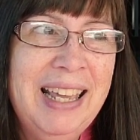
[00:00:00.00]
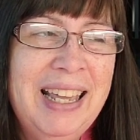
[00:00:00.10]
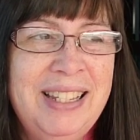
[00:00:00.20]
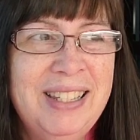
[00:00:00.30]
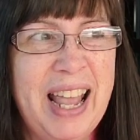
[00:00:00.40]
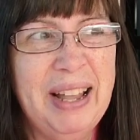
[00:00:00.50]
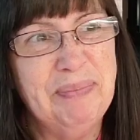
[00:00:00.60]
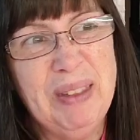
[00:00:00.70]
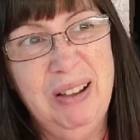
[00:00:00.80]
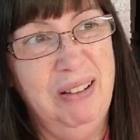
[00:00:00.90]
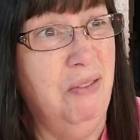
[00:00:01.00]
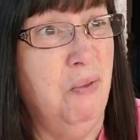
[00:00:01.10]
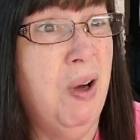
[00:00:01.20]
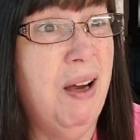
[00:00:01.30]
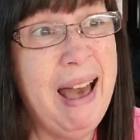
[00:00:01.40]
he's like,
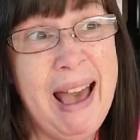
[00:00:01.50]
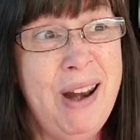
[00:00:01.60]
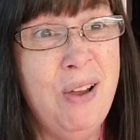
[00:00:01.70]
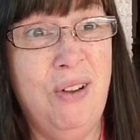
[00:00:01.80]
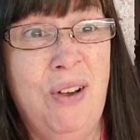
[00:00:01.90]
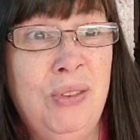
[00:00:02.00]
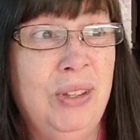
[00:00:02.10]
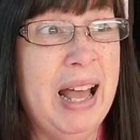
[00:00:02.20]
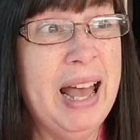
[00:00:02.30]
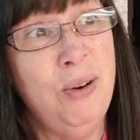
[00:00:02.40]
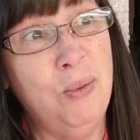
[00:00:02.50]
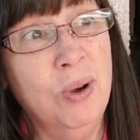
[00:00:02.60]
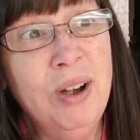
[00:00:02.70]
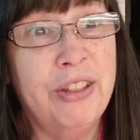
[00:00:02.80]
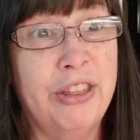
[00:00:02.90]
well, I don't own, I
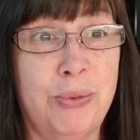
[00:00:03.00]
don't work